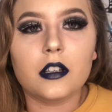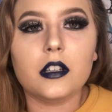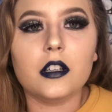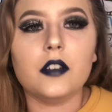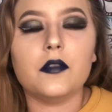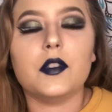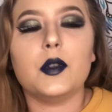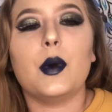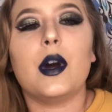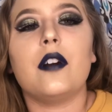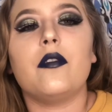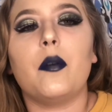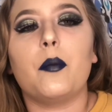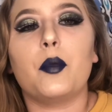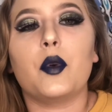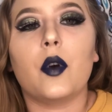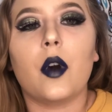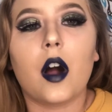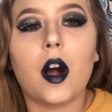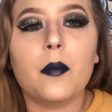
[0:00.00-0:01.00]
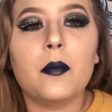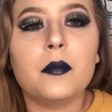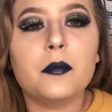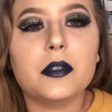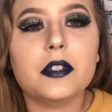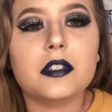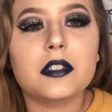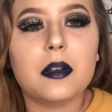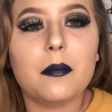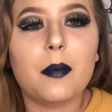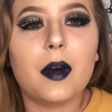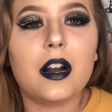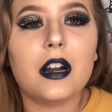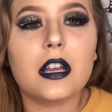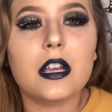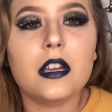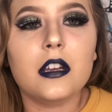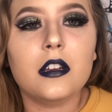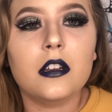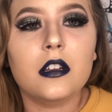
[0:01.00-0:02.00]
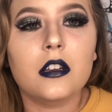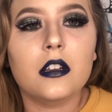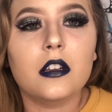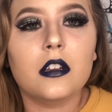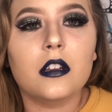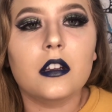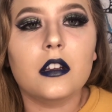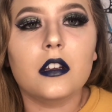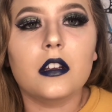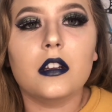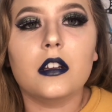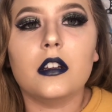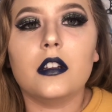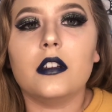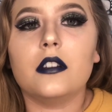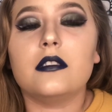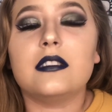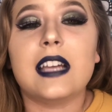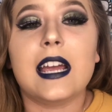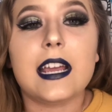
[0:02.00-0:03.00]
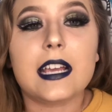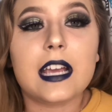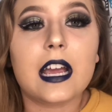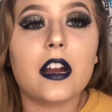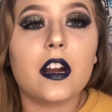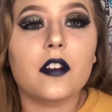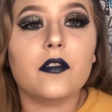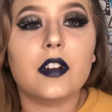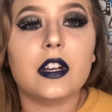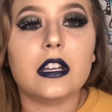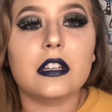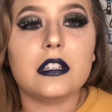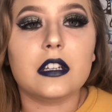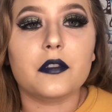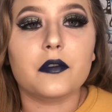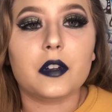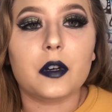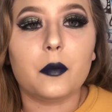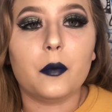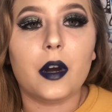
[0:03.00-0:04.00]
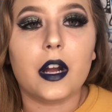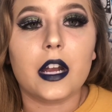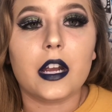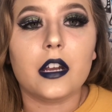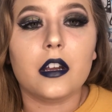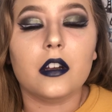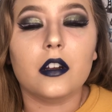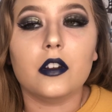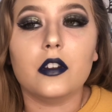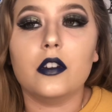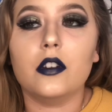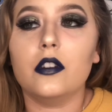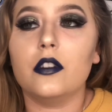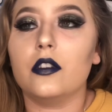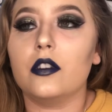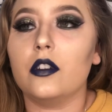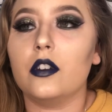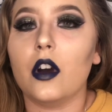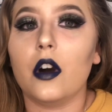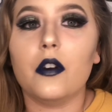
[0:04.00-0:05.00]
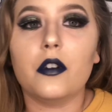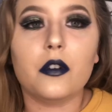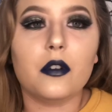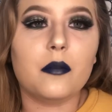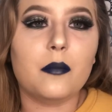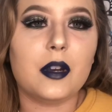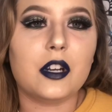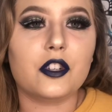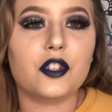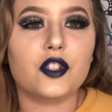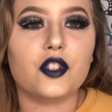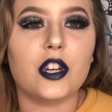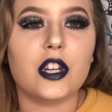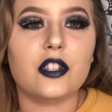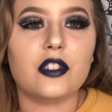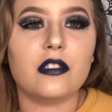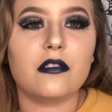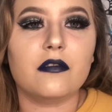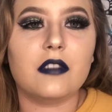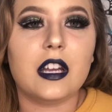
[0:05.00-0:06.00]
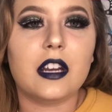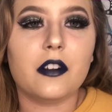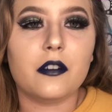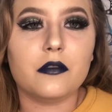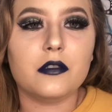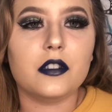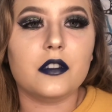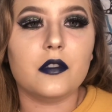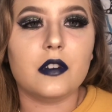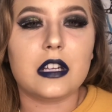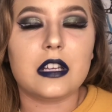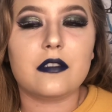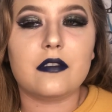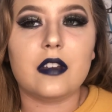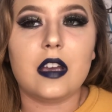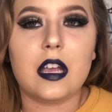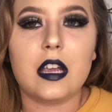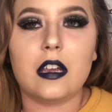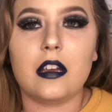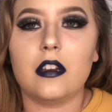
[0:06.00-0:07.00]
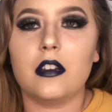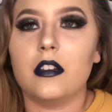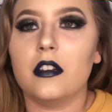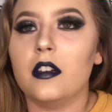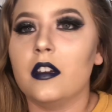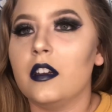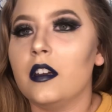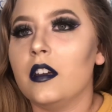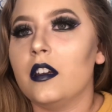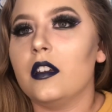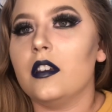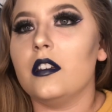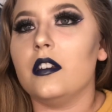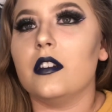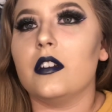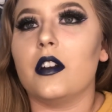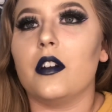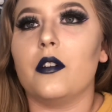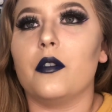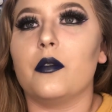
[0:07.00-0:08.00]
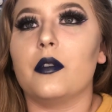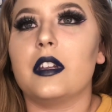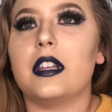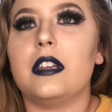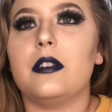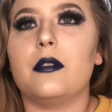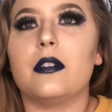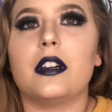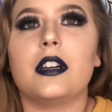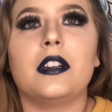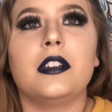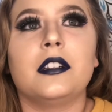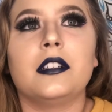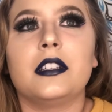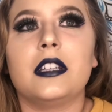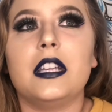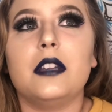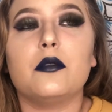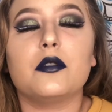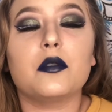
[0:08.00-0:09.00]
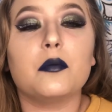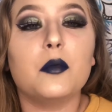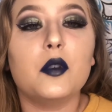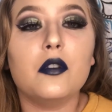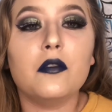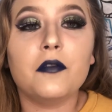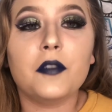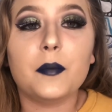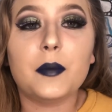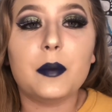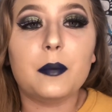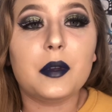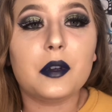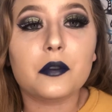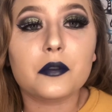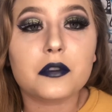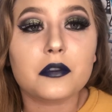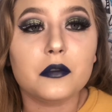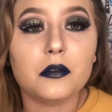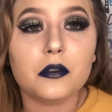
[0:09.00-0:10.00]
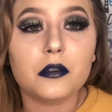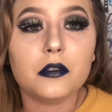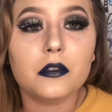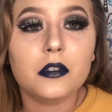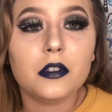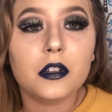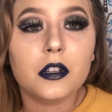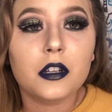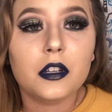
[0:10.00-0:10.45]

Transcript: If you have a problem with somebody, take care of it a different way. Go to administration. If they don't do anything, you know, he was removed from the middle school.